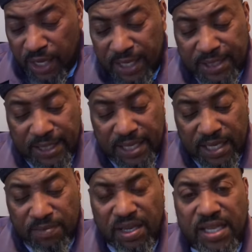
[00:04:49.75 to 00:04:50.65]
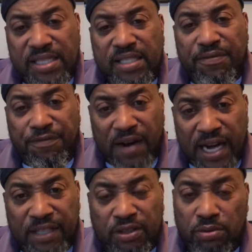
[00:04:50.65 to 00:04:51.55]
And to Him is the
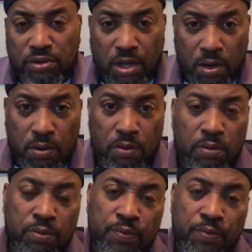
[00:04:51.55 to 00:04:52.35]
final goal.